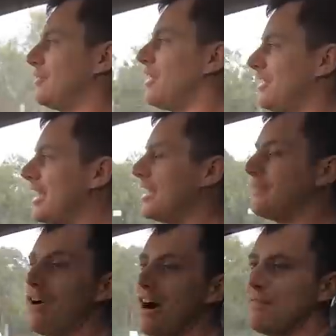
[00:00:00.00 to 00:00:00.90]
run
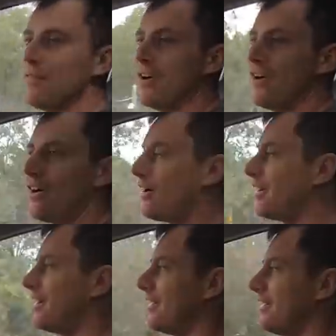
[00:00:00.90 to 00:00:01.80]
E85 on
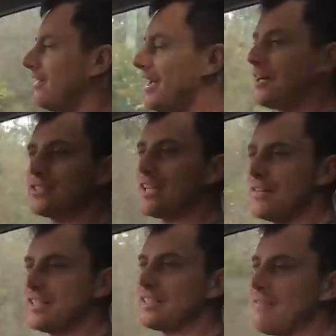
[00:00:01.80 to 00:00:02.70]
a
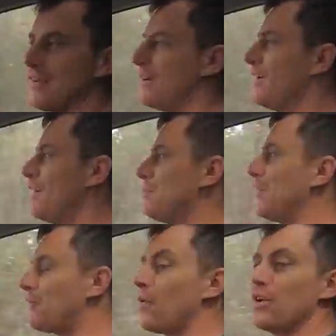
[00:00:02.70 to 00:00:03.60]
L77
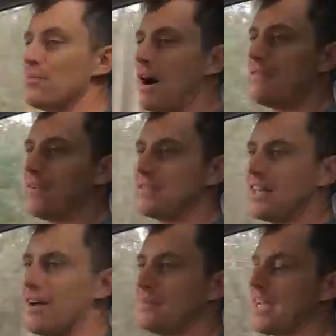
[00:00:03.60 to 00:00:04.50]
before the MY
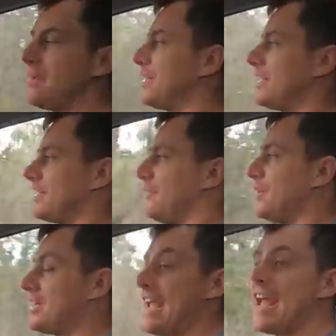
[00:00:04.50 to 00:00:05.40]
15 update because if
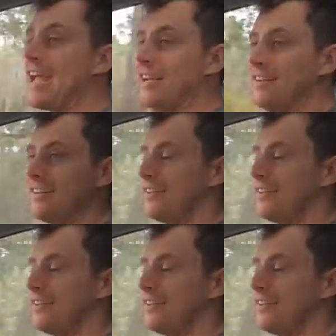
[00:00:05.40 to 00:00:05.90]
you can,